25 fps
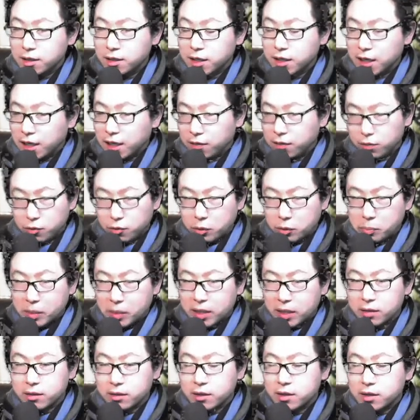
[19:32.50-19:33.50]
I will
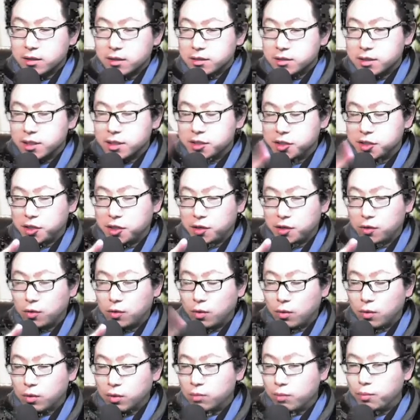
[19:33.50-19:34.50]
repeat. Sashiko
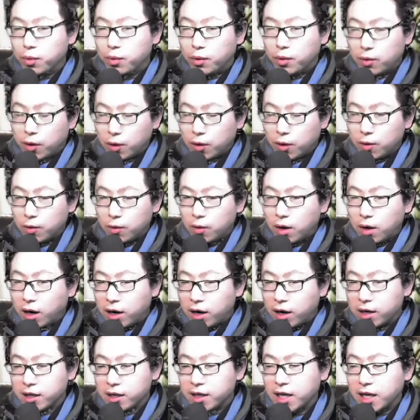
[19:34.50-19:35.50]
or Boro
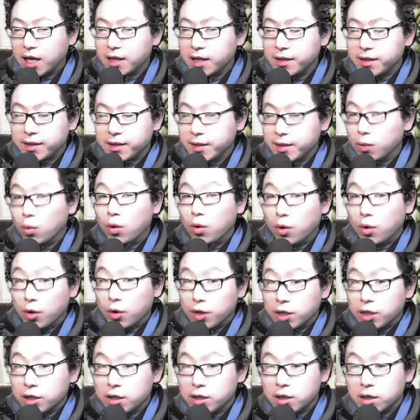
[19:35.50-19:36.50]
are not the
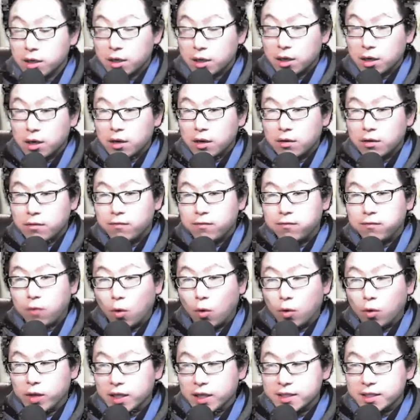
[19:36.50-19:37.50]
word
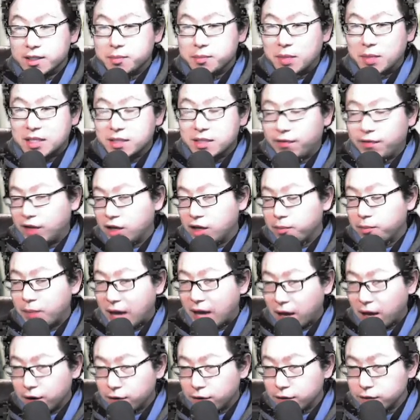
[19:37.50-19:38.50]
for the specific
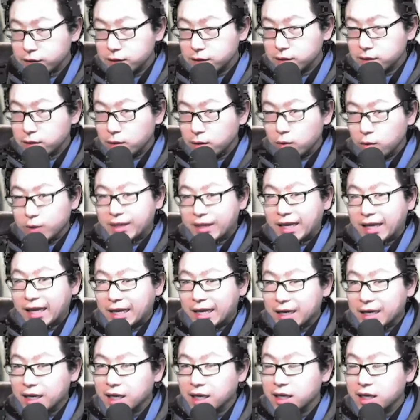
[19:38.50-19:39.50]
patterns or
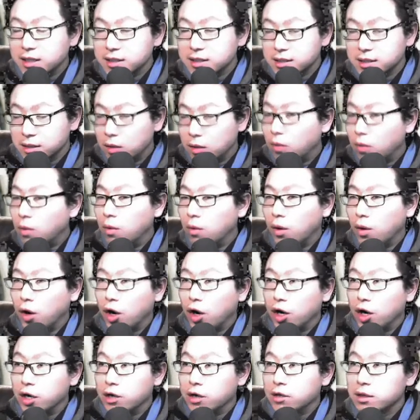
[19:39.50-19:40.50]
techniques
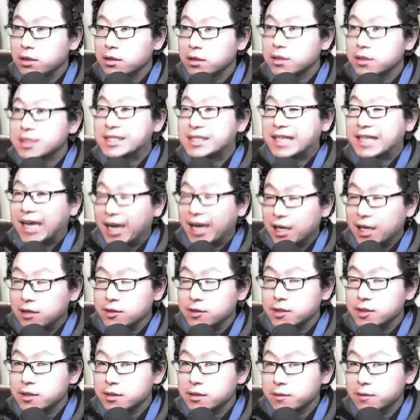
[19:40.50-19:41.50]
or
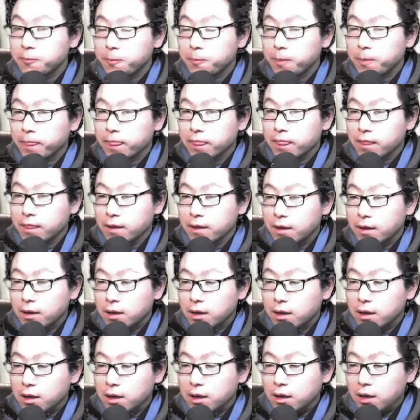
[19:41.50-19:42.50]
styles.
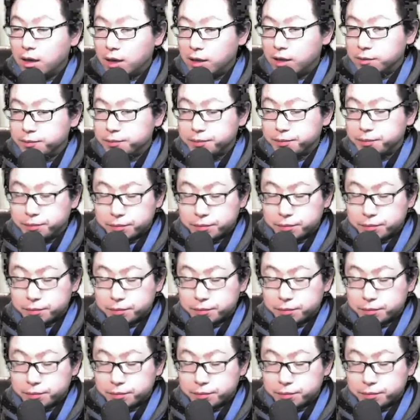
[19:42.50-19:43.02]
Then